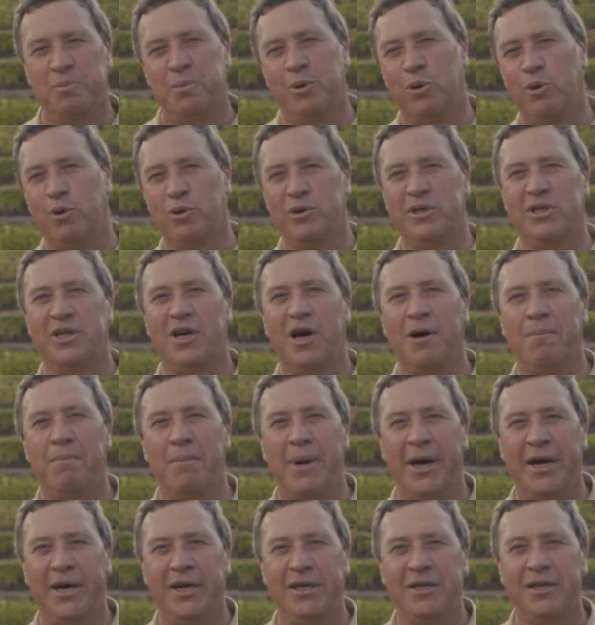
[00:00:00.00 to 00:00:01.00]
ports are
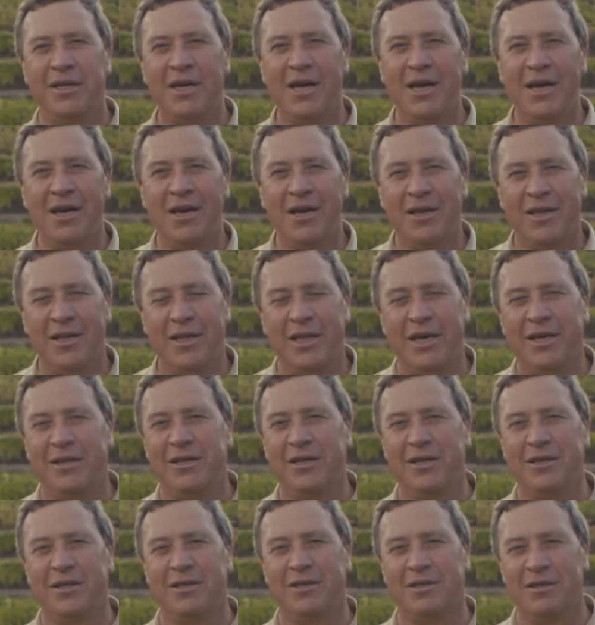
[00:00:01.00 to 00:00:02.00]
made. It
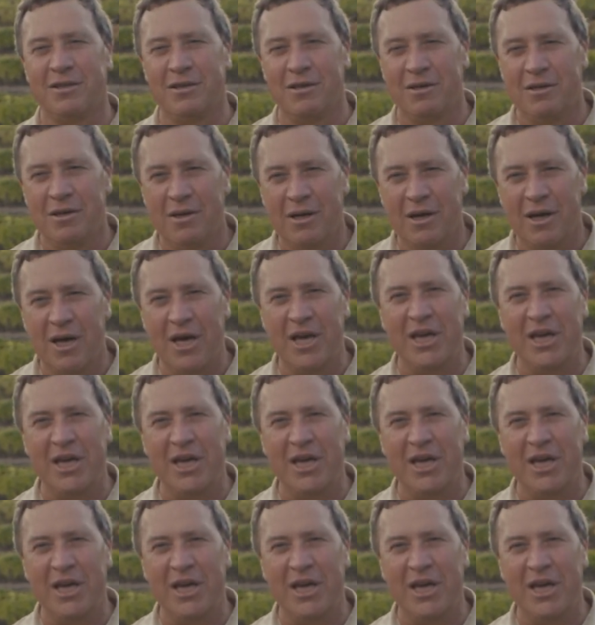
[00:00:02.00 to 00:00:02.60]
is a